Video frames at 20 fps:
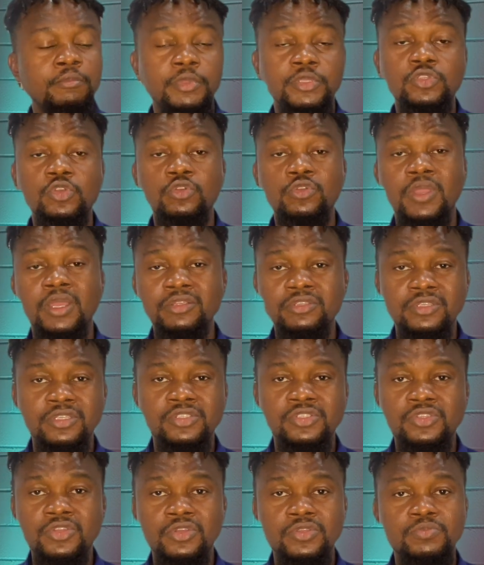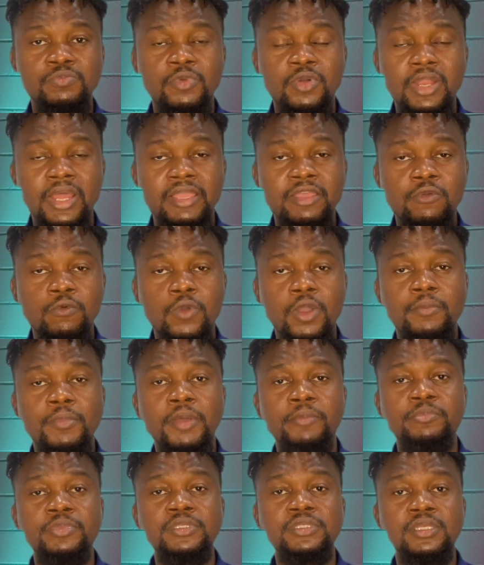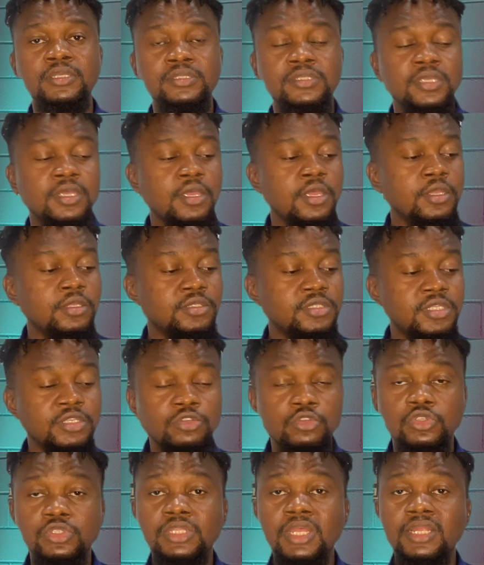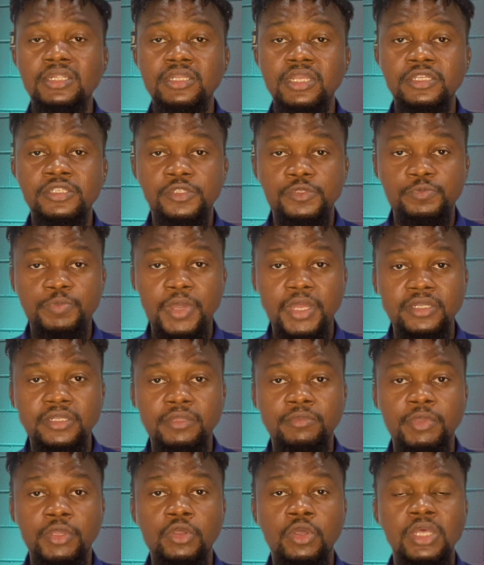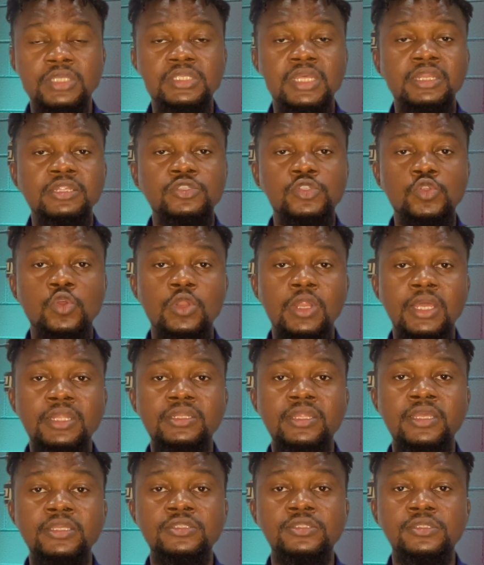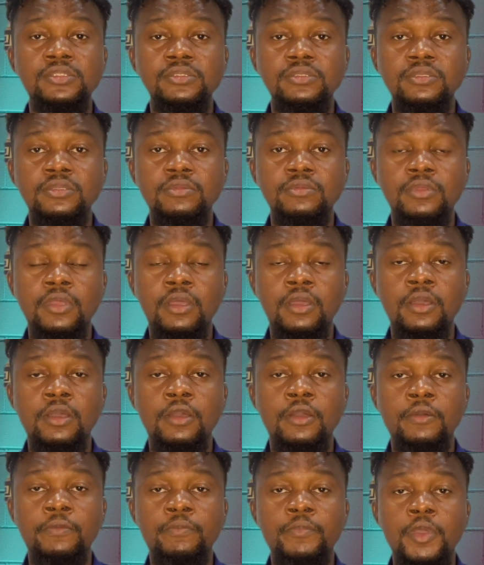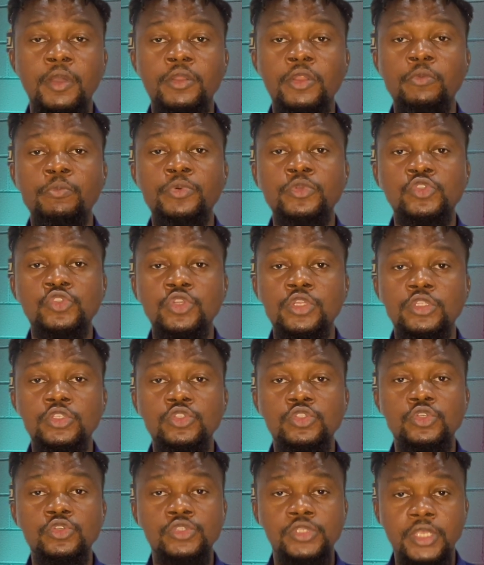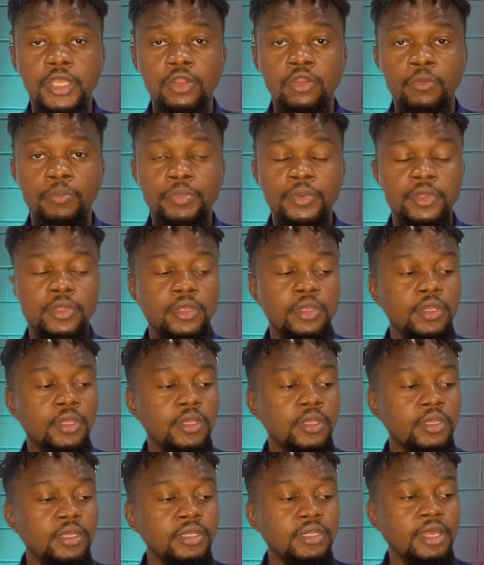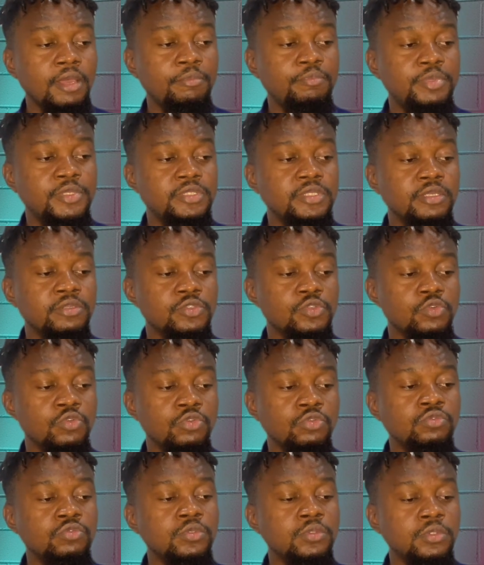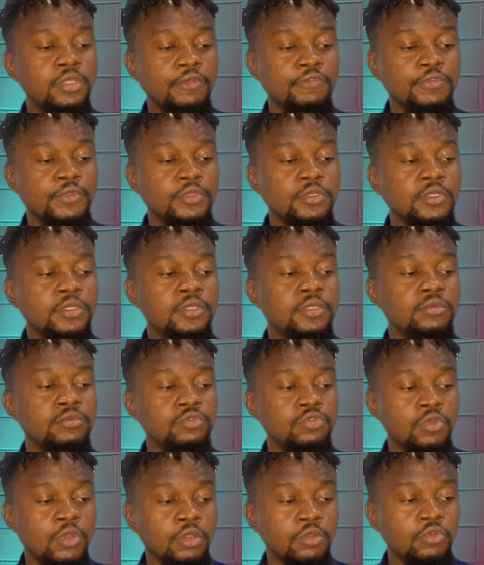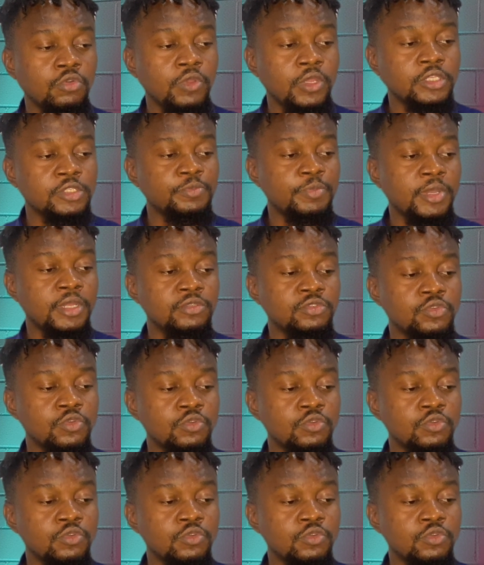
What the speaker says: Based on you, it's just more like a one-man business. Till you start expanding, because as an installer, there's an opportunity to scale up in that business. So you definitely you are going to expand.